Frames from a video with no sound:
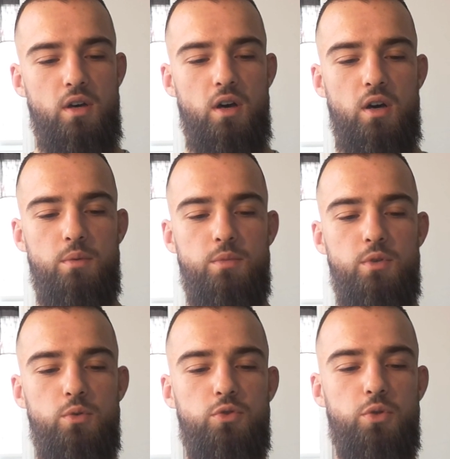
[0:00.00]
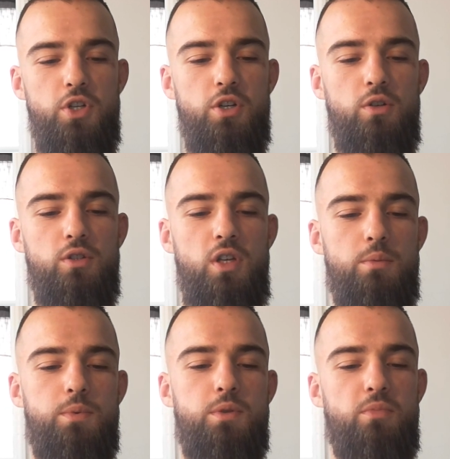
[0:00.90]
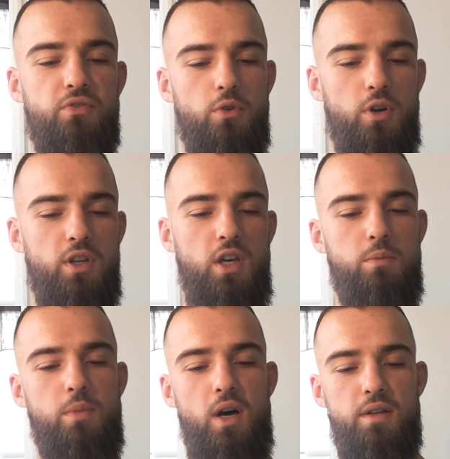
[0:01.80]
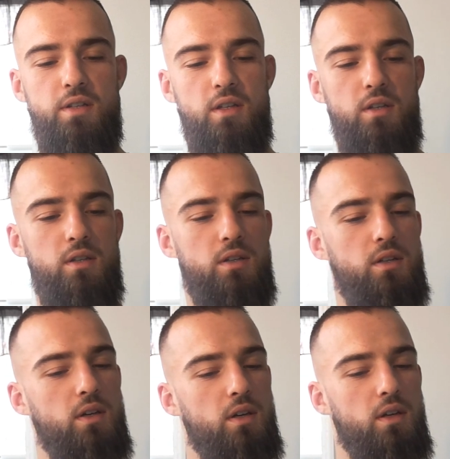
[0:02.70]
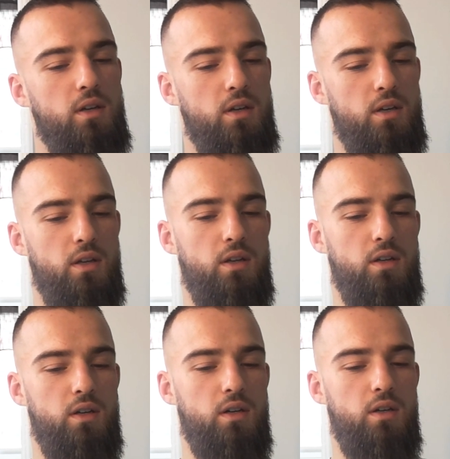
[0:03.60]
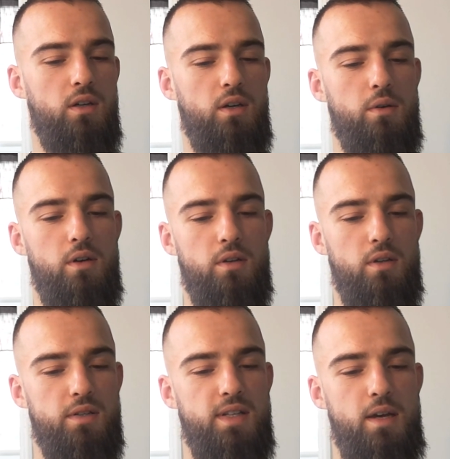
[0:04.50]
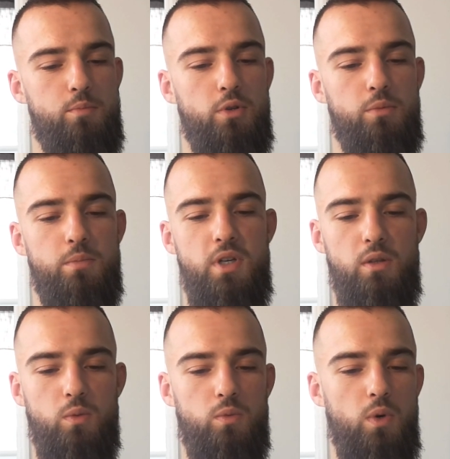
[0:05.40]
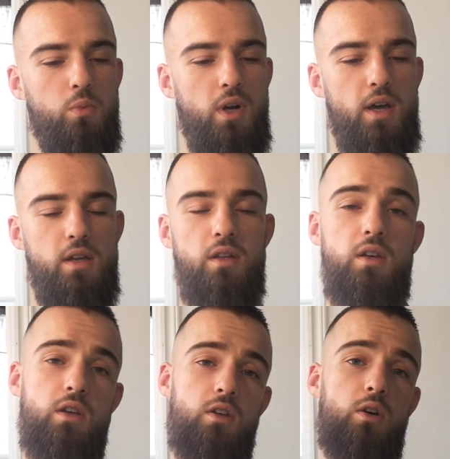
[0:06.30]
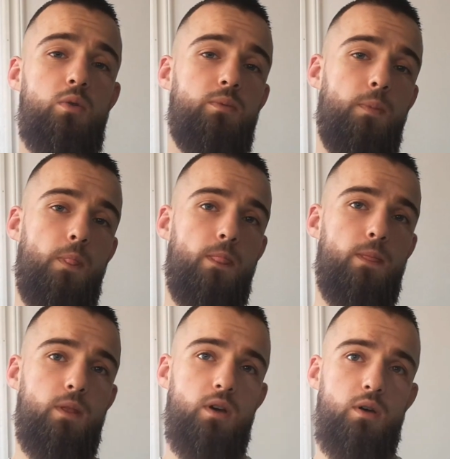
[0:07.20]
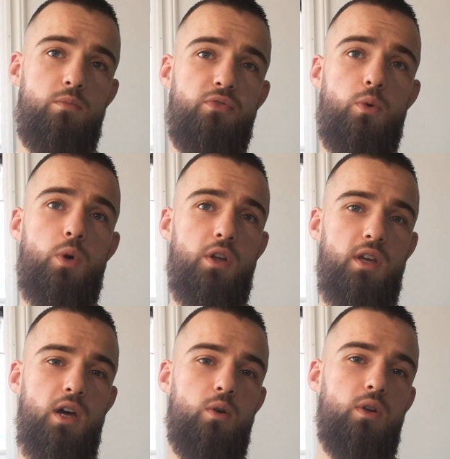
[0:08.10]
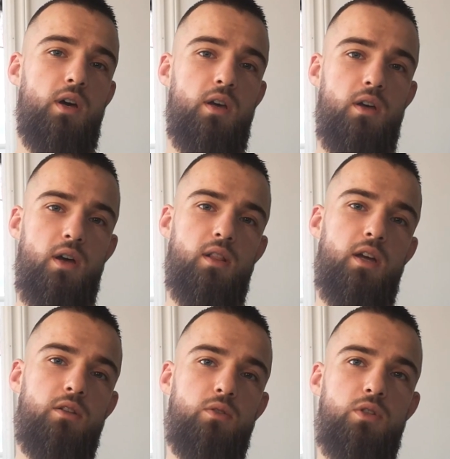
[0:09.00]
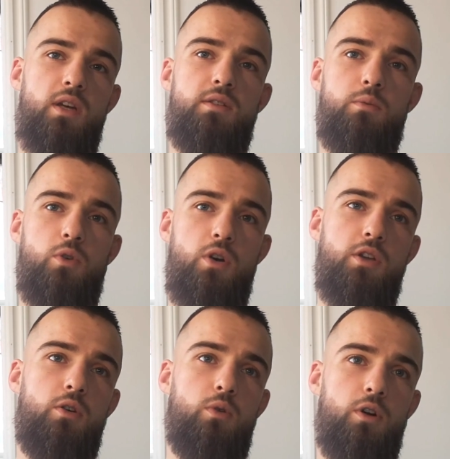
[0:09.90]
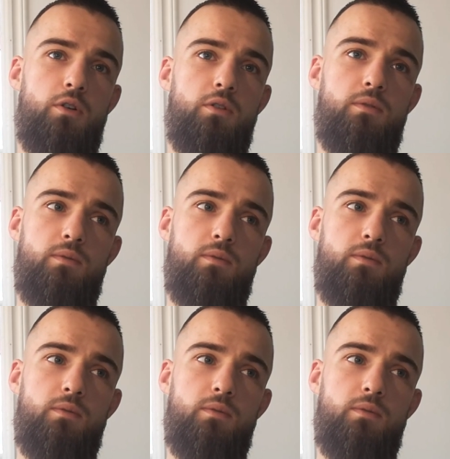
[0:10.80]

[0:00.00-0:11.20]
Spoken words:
Nutritional tips before kickboxing, and a sample meal. What would I eat? Before working out, I like to take some Greek yogurt.